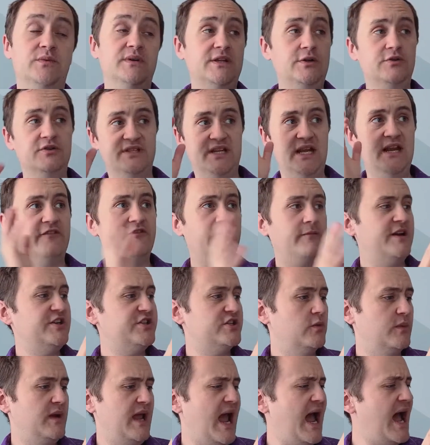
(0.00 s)
we use information
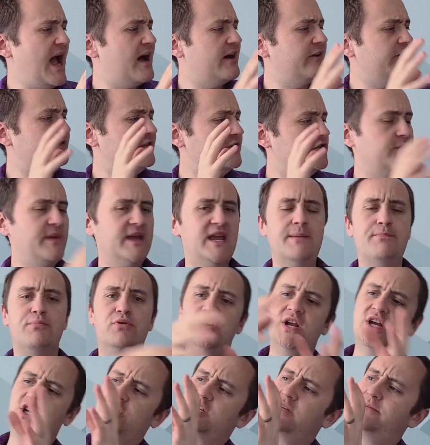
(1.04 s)
that we have to make a
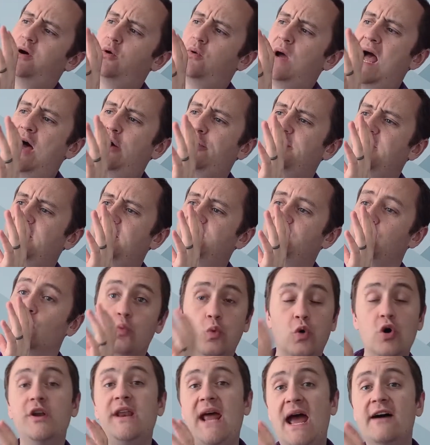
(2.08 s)
prediction about how things
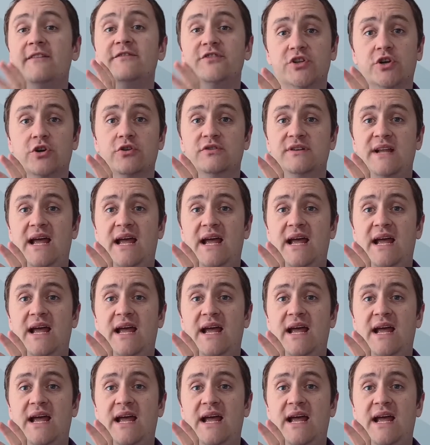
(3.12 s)
would have turned